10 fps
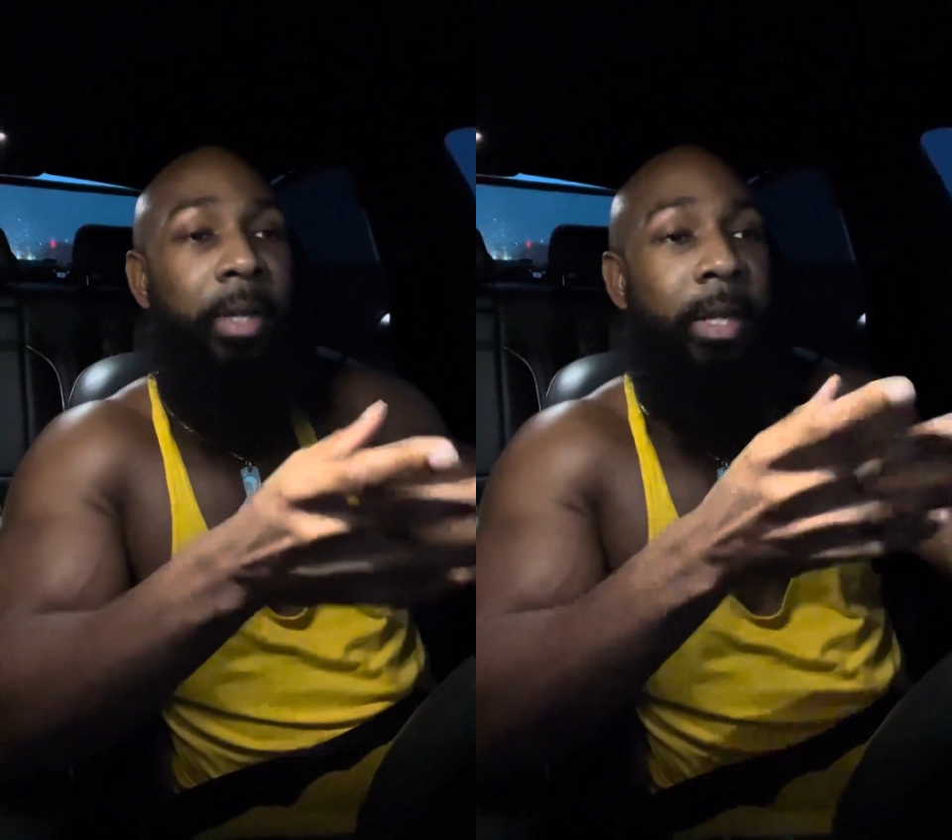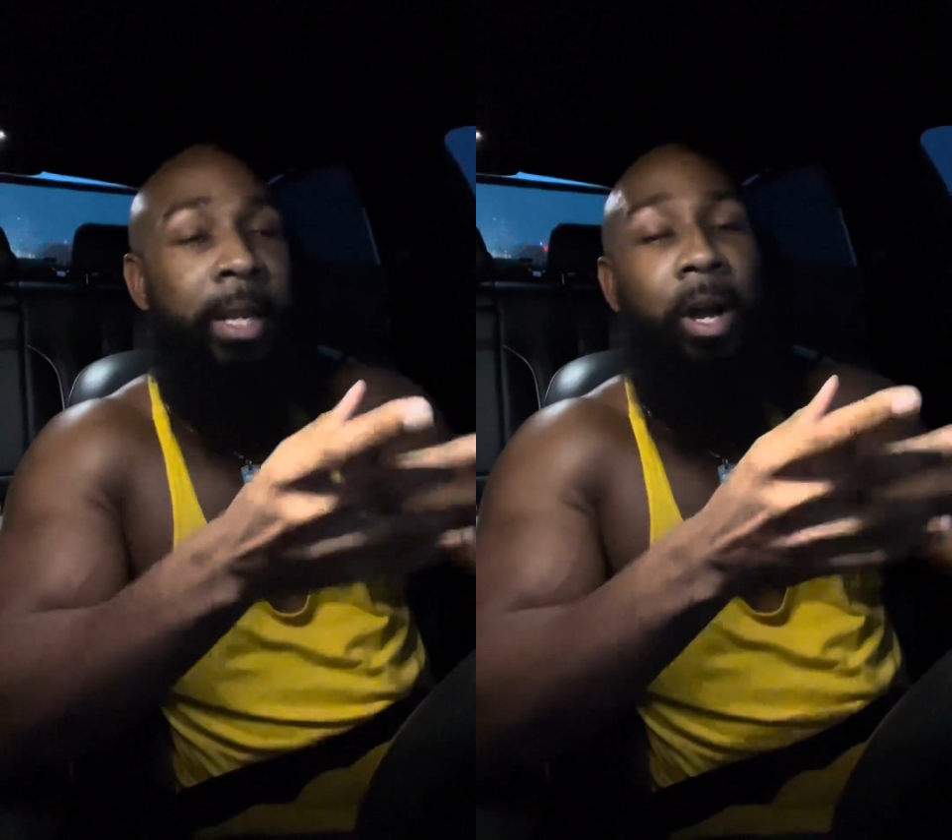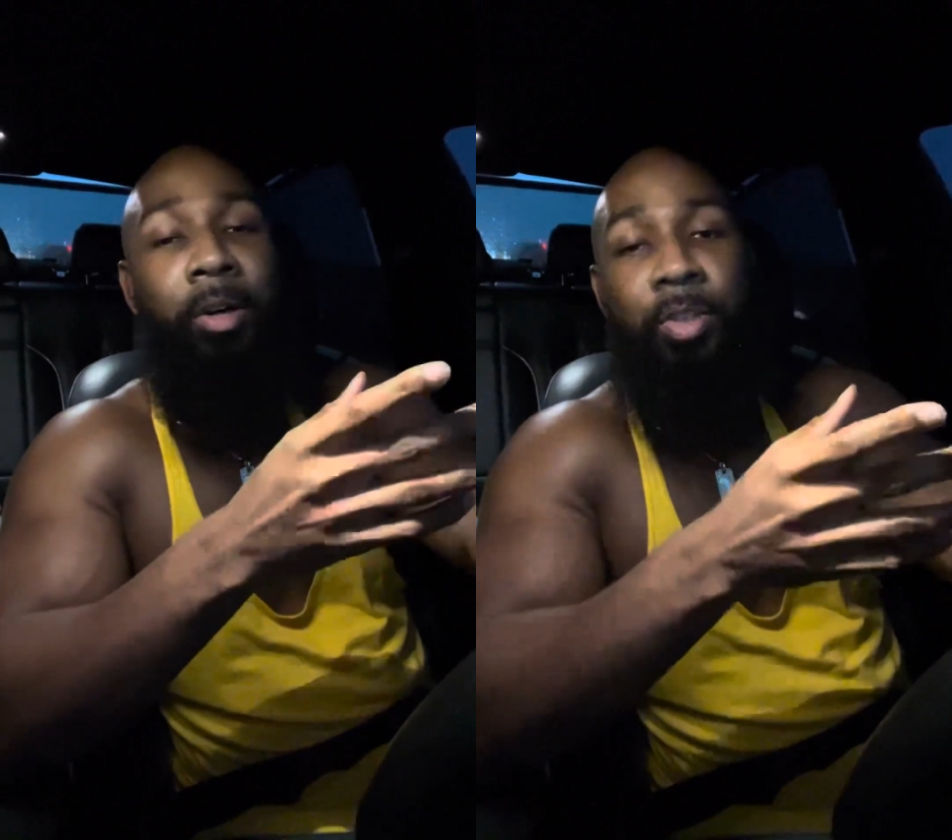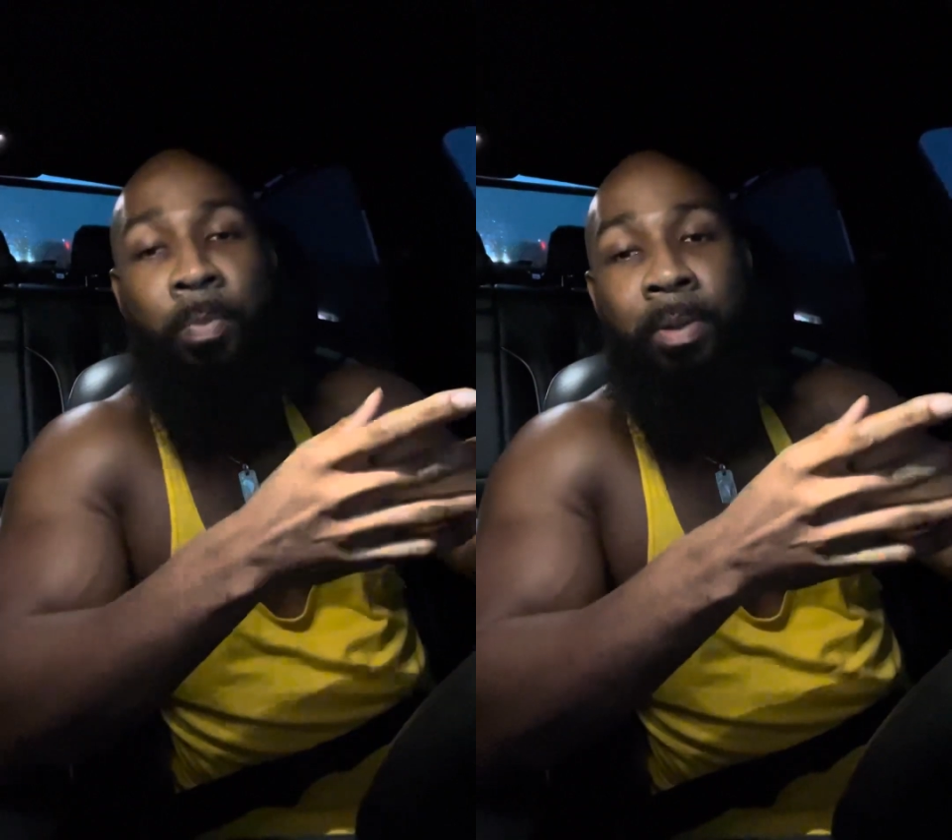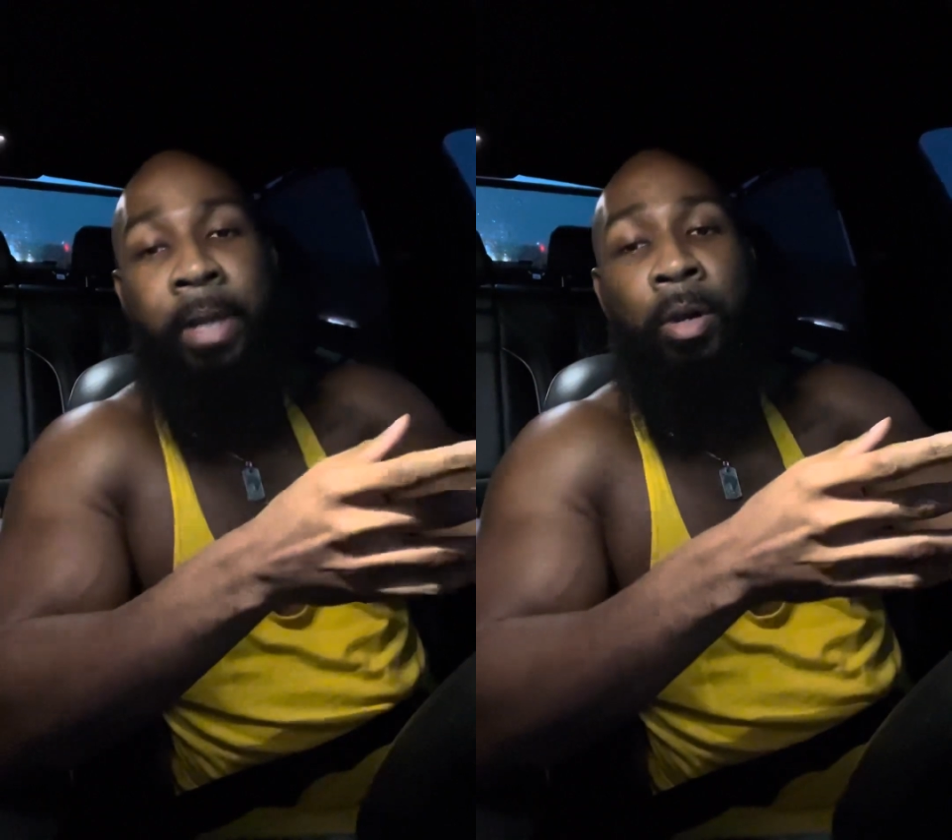And they also
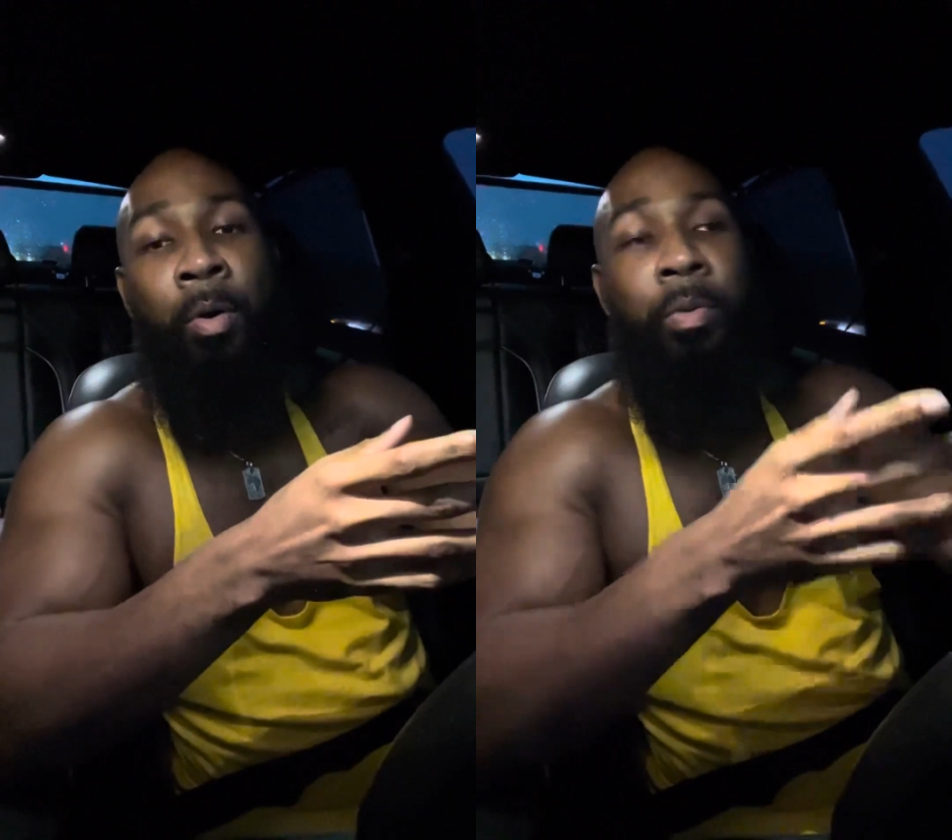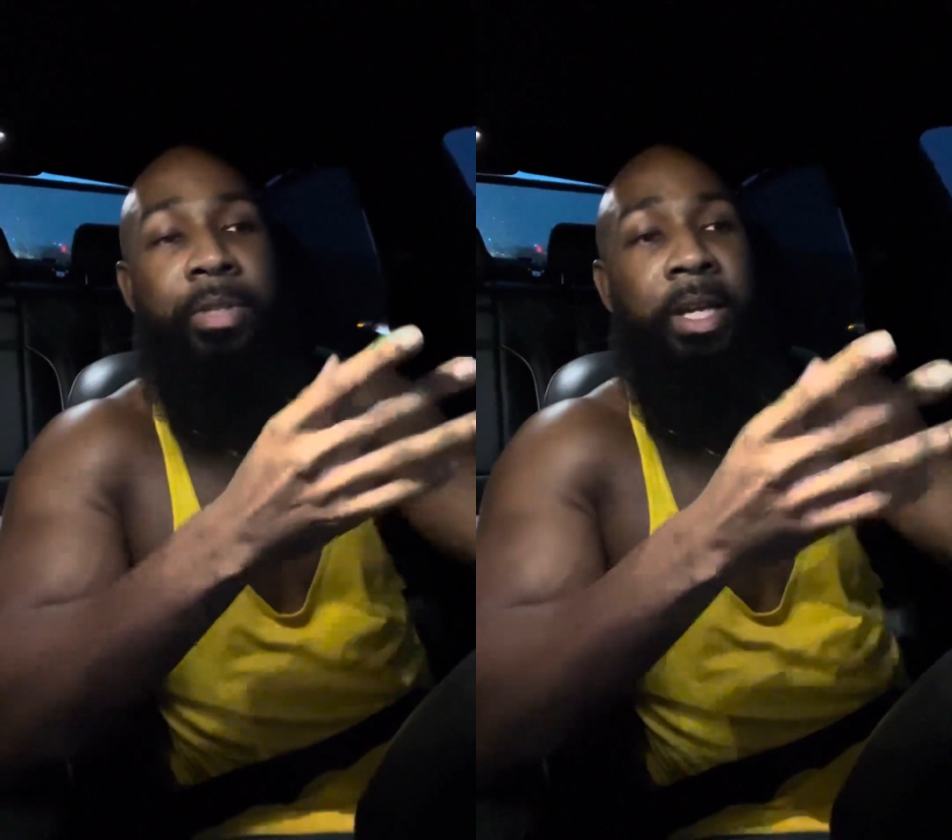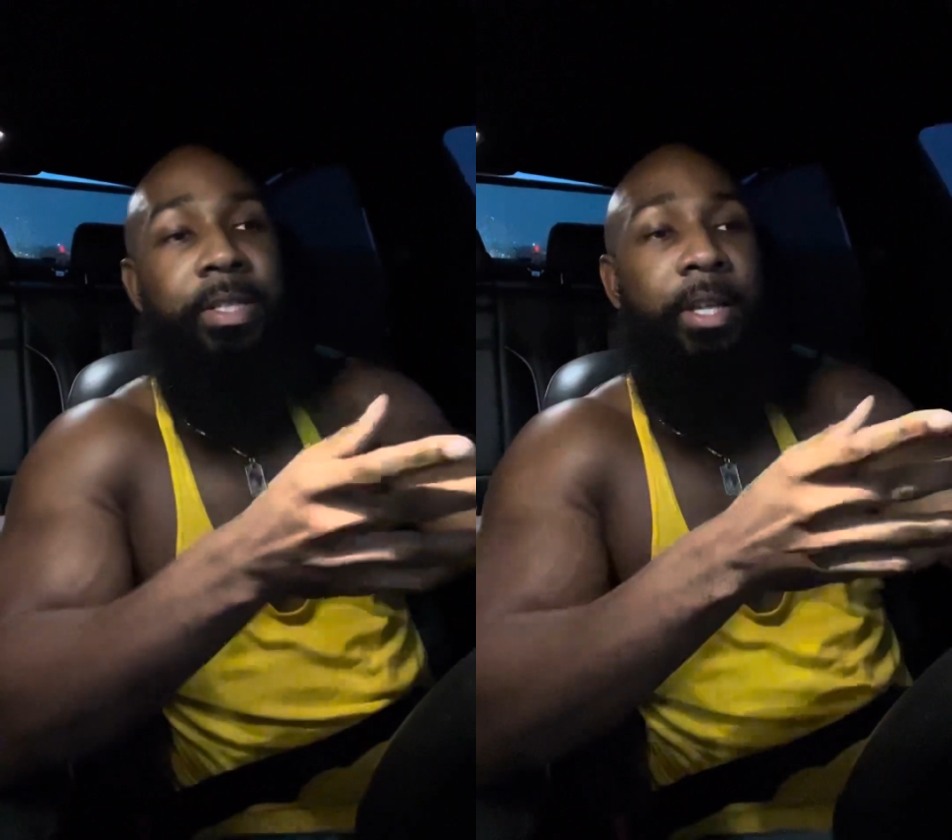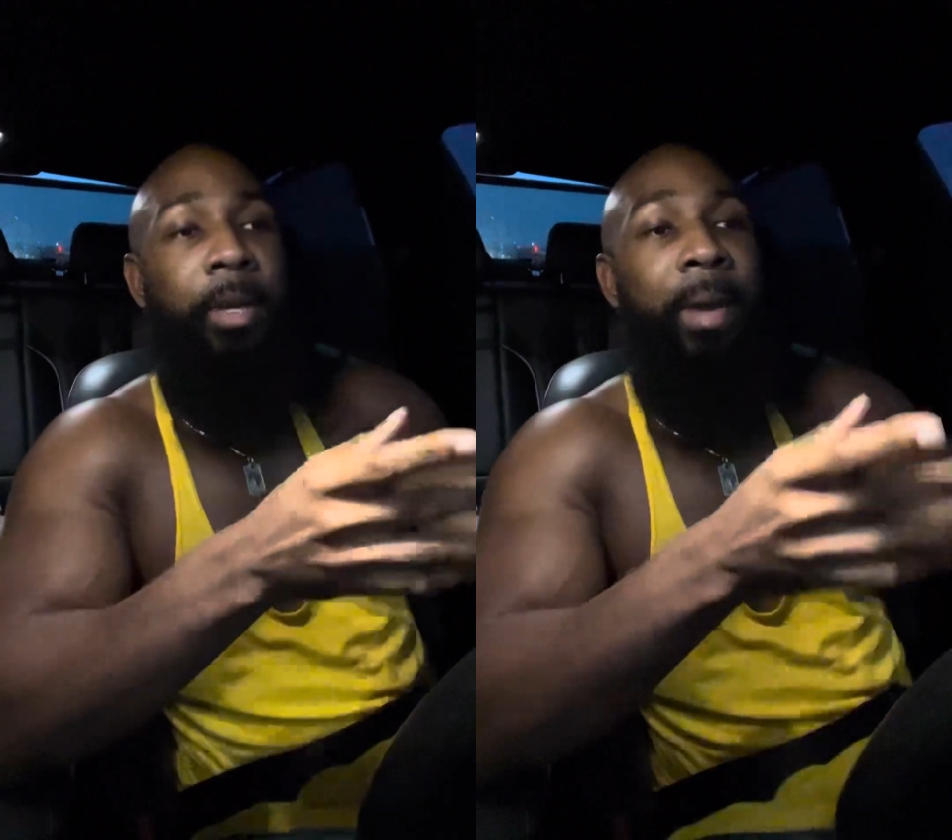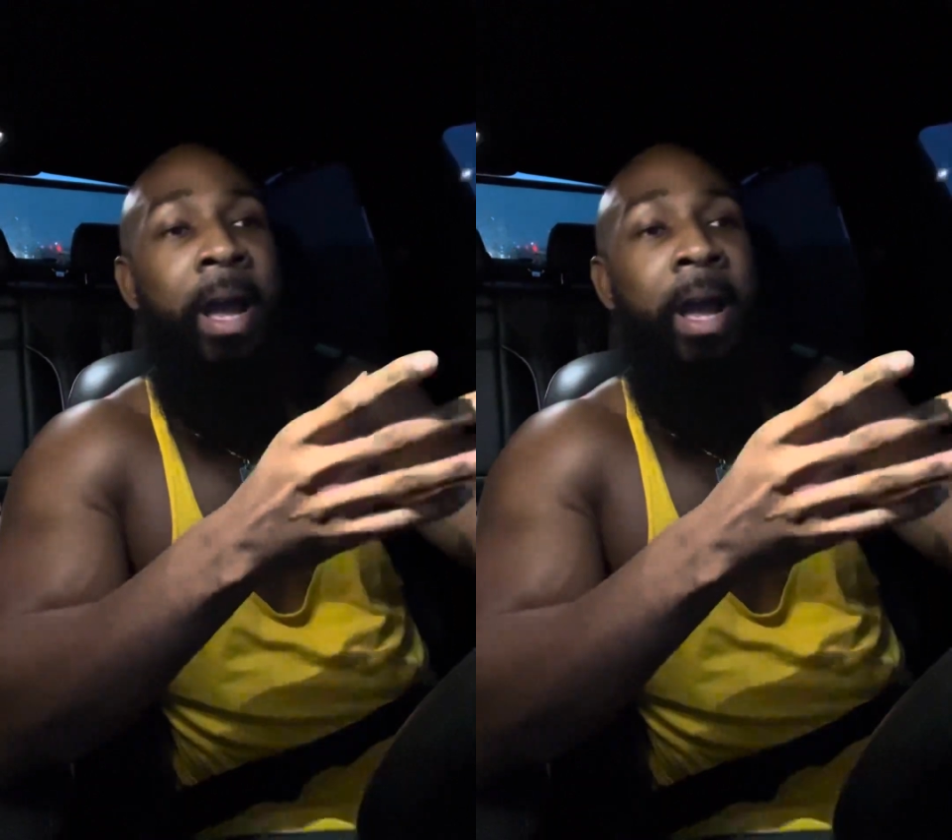plan on testing him